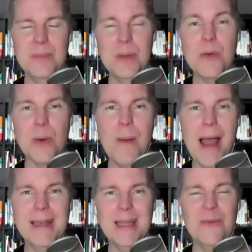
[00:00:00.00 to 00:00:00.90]
be
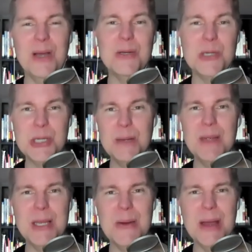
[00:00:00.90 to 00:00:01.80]
reminded what you should
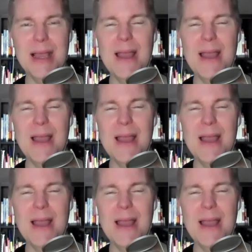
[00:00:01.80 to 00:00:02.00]
be doing